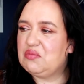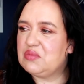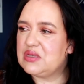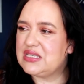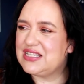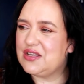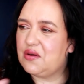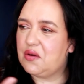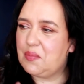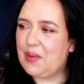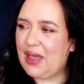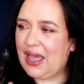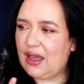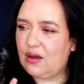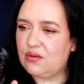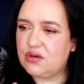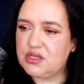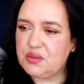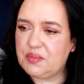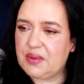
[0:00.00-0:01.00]
So a
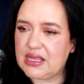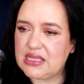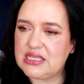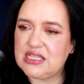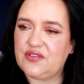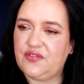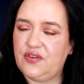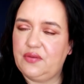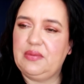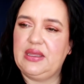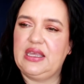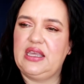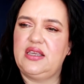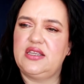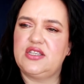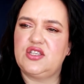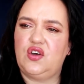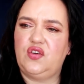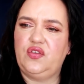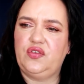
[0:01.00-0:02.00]
powder mask for me
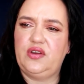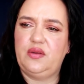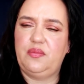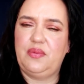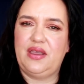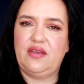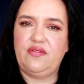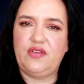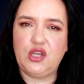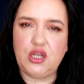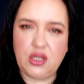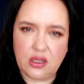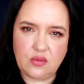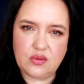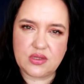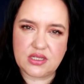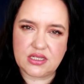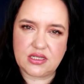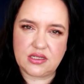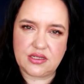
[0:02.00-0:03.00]
is often a bit of a
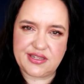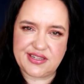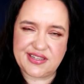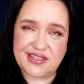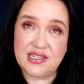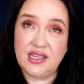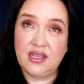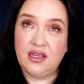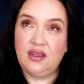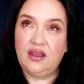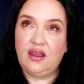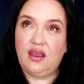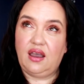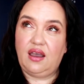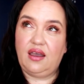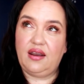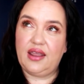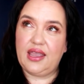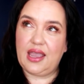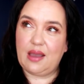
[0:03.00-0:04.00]
nuisance,
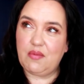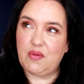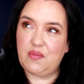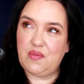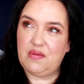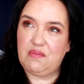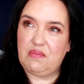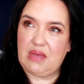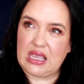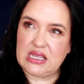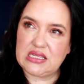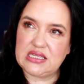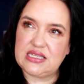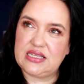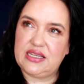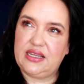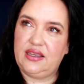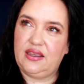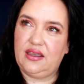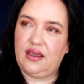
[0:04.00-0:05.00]
and I am a bit
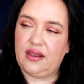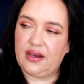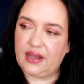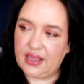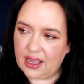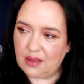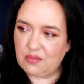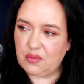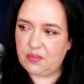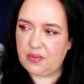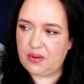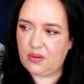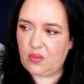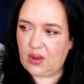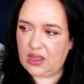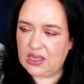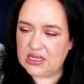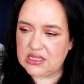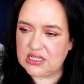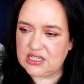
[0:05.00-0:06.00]
messy and I am a bit
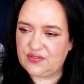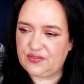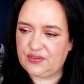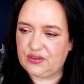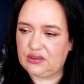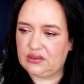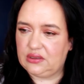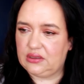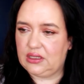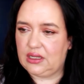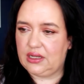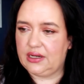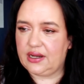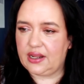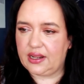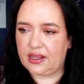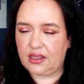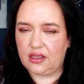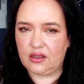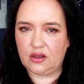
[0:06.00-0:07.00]
wasteful and
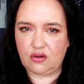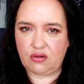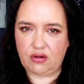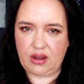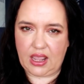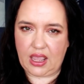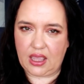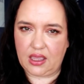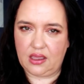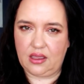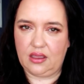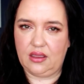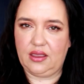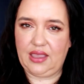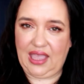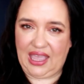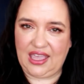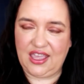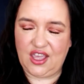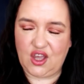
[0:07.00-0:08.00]
I can create
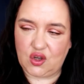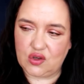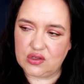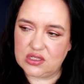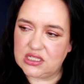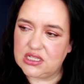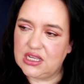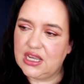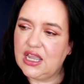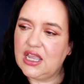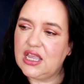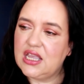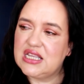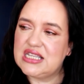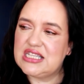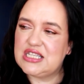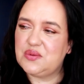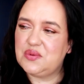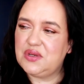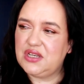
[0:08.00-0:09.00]
chaos.
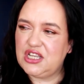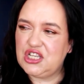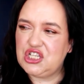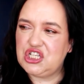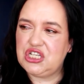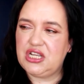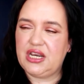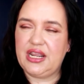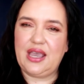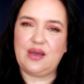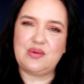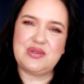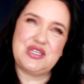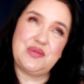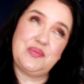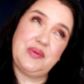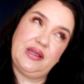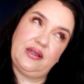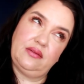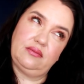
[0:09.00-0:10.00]
So initially I was a
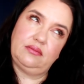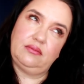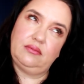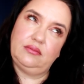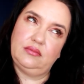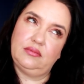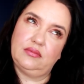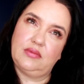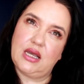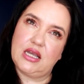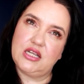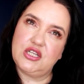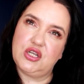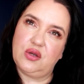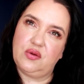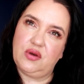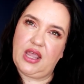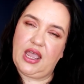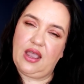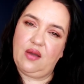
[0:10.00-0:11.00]
bit, I
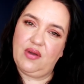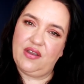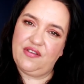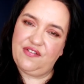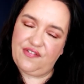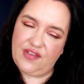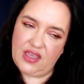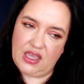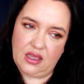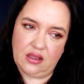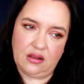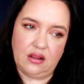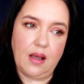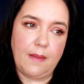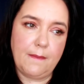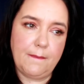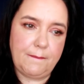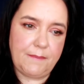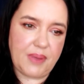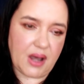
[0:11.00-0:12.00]
don't know how I feel.
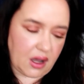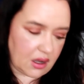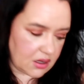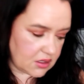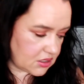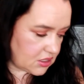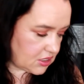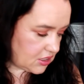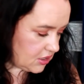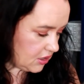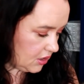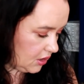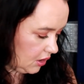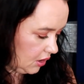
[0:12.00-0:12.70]
But